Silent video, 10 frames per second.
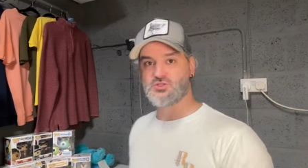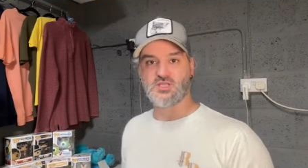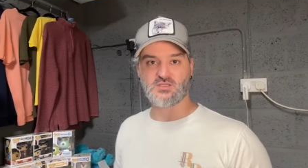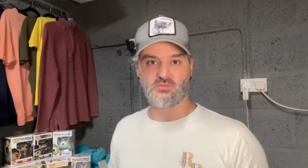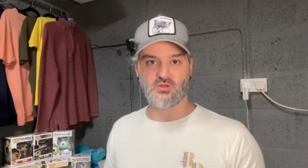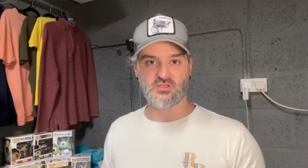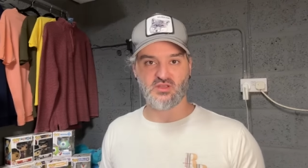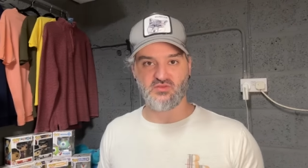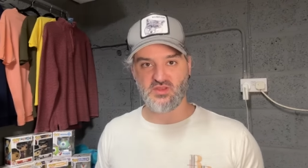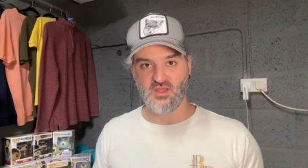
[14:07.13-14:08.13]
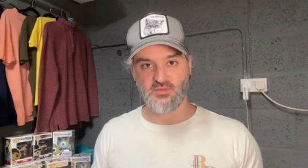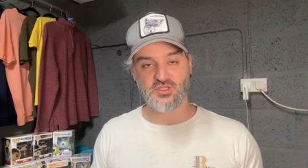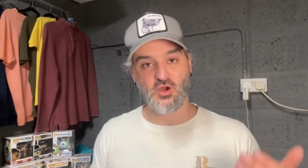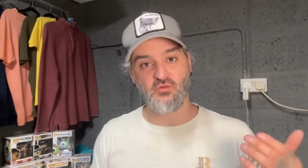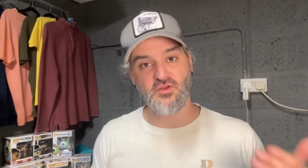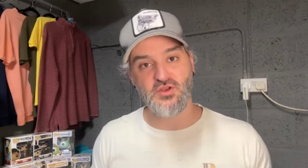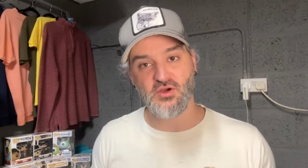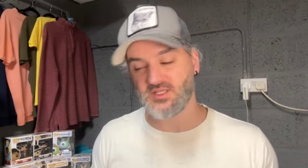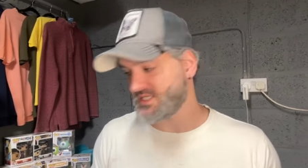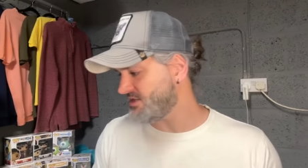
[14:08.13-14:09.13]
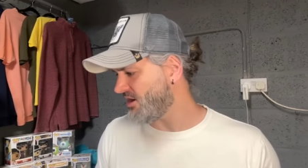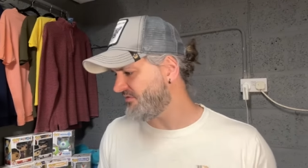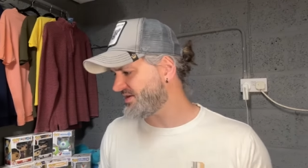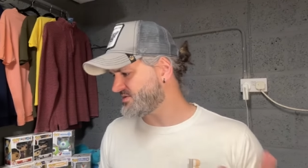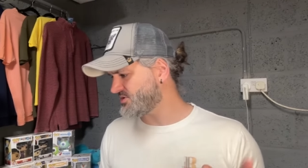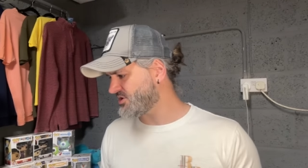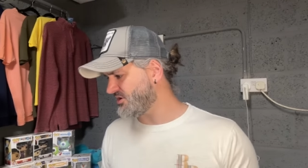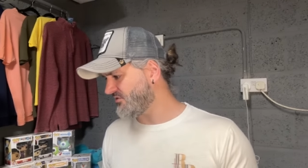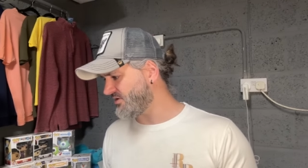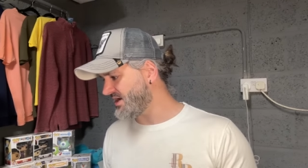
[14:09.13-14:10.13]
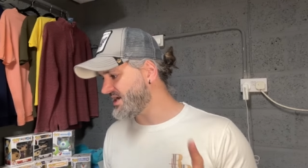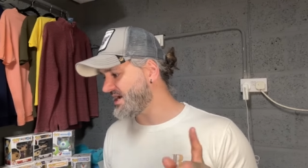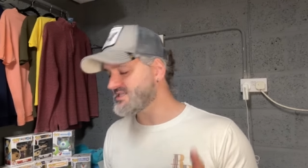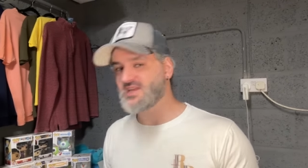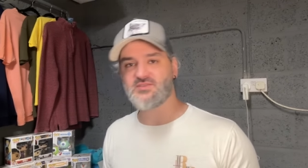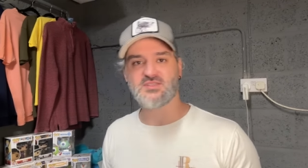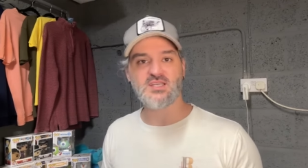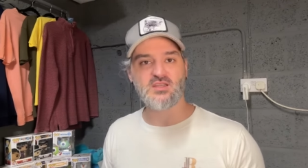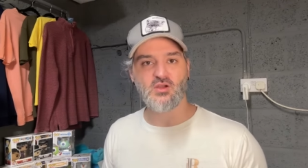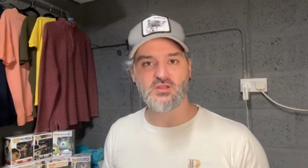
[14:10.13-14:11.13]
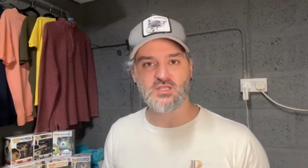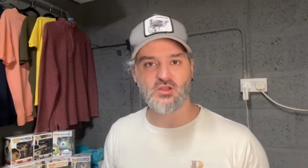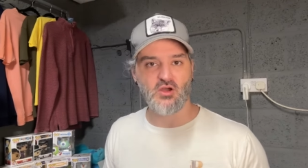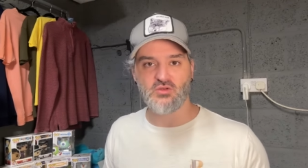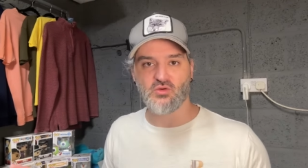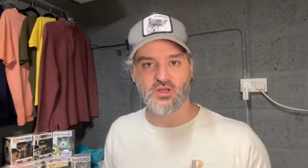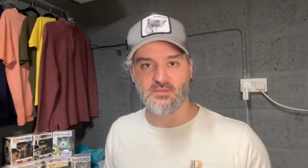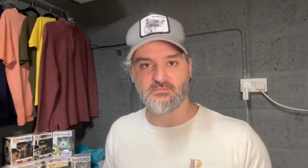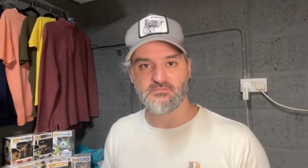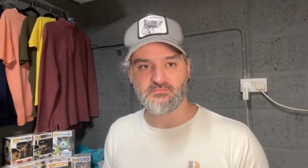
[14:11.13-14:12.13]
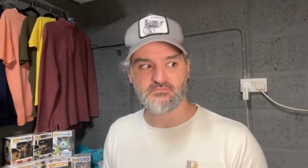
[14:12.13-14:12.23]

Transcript: there's some loose stuff in there. But sold for 19, no, I think someone took an offer on that. Yeah, 17.99 all in. I